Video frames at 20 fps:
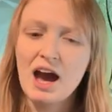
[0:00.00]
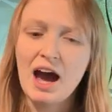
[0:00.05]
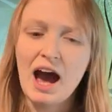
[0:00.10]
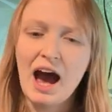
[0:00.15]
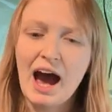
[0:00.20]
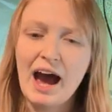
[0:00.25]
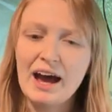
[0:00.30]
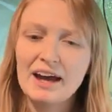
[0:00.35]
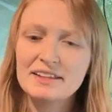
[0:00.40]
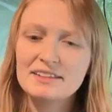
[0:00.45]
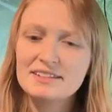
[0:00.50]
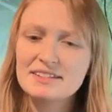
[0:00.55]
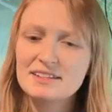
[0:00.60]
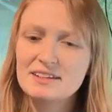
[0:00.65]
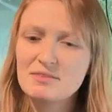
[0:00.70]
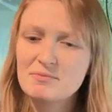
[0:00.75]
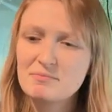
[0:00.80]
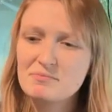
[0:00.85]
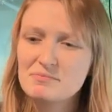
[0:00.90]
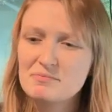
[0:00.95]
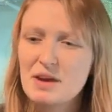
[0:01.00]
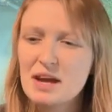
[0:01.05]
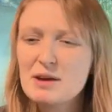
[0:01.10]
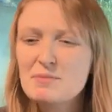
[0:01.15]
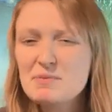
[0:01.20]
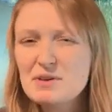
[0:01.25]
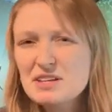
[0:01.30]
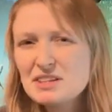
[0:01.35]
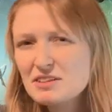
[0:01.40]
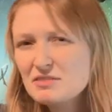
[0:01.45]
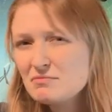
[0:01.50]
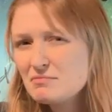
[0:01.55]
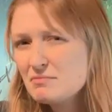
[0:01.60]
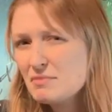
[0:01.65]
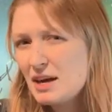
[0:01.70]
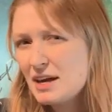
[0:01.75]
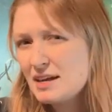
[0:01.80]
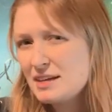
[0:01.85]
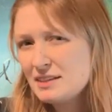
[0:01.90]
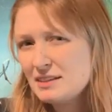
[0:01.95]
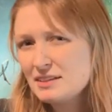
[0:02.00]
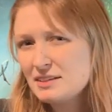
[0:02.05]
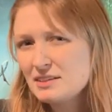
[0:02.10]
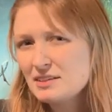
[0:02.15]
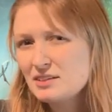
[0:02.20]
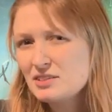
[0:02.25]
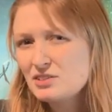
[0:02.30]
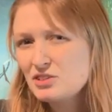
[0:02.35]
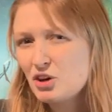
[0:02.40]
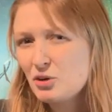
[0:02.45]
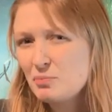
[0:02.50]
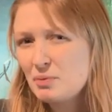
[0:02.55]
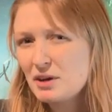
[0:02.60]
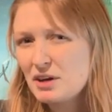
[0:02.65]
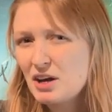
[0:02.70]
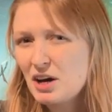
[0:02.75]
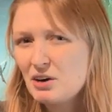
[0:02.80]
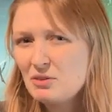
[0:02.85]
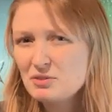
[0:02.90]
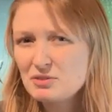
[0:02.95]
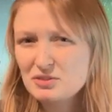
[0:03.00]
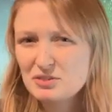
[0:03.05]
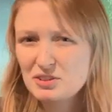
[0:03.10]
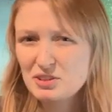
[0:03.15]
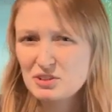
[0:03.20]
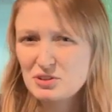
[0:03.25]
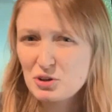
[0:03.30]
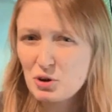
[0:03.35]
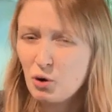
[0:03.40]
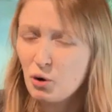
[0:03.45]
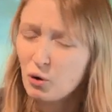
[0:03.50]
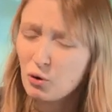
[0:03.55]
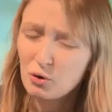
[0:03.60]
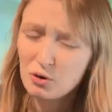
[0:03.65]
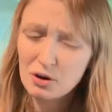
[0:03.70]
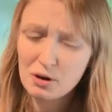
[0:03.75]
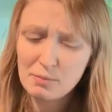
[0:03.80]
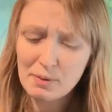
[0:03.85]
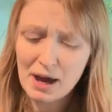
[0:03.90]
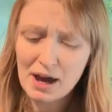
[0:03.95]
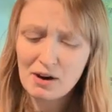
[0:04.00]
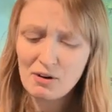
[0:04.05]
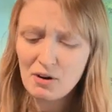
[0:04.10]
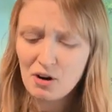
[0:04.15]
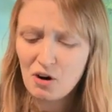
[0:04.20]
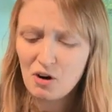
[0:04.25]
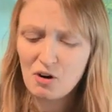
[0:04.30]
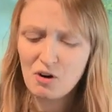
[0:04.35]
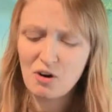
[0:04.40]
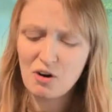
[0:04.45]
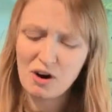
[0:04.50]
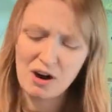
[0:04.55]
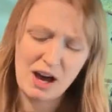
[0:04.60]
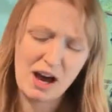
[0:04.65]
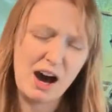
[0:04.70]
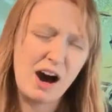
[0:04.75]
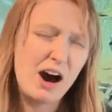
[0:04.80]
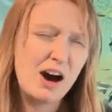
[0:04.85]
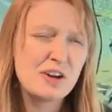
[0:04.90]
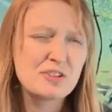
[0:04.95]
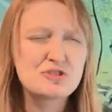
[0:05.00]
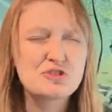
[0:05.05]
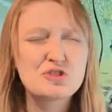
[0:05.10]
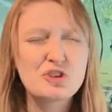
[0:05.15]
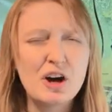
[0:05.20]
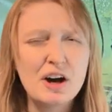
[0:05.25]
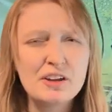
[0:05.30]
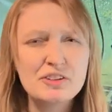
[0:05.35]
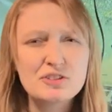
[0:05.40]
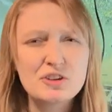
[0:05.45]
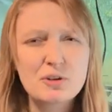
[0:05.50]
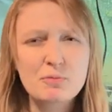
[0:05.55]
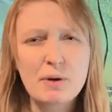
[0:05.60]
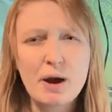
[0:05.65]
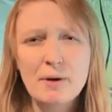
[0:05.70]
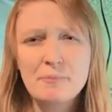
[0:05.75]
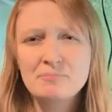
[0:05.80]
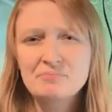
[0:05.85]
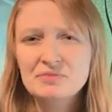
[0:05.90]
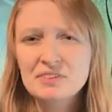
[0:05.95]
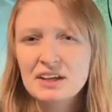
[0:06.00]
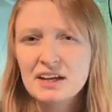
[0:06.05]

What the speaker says: And maybe the main topic I want to talk about, or I'll try and talk about,